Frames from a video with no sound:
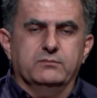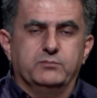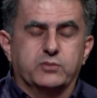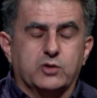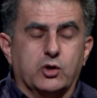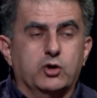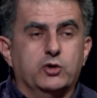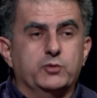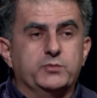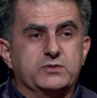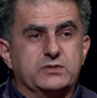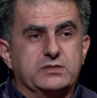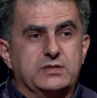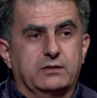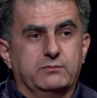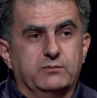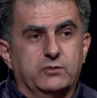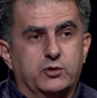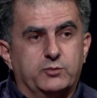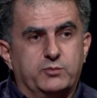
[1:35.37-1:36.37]
probes,
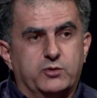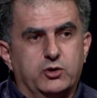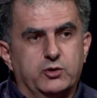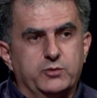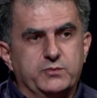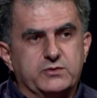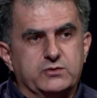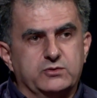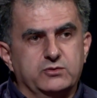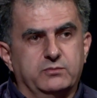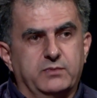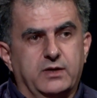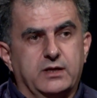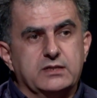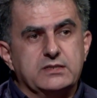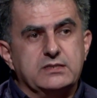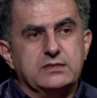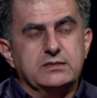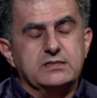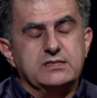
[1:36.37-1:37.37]
uh, more probes to
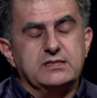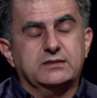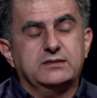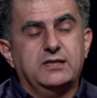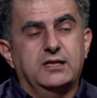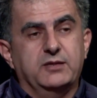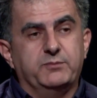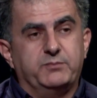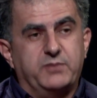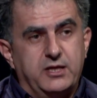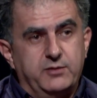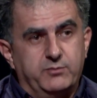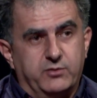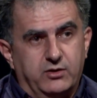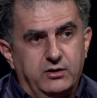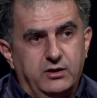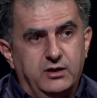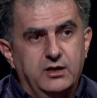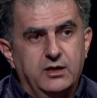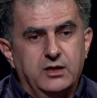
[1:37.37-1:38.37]
Mars, and certainly
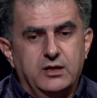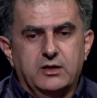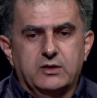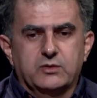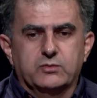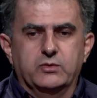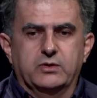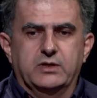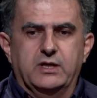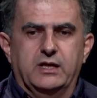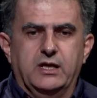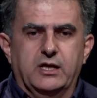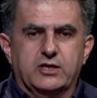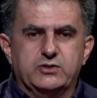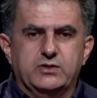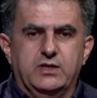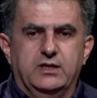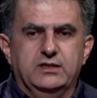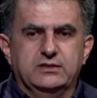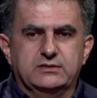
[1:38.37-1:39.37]
people who can
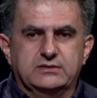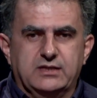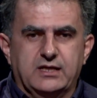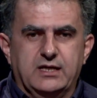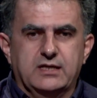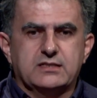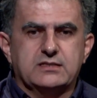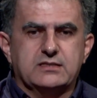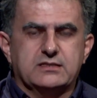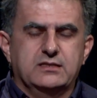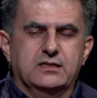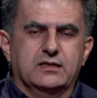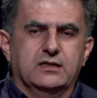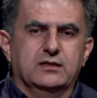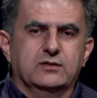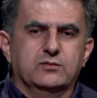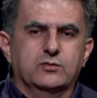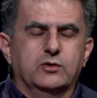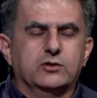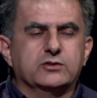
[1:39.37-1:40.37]
actually test
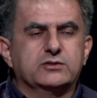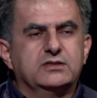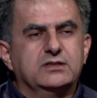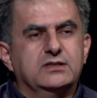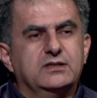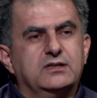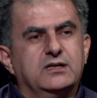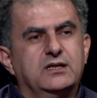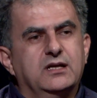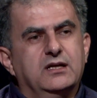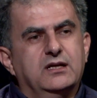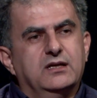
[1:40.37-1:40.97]
the water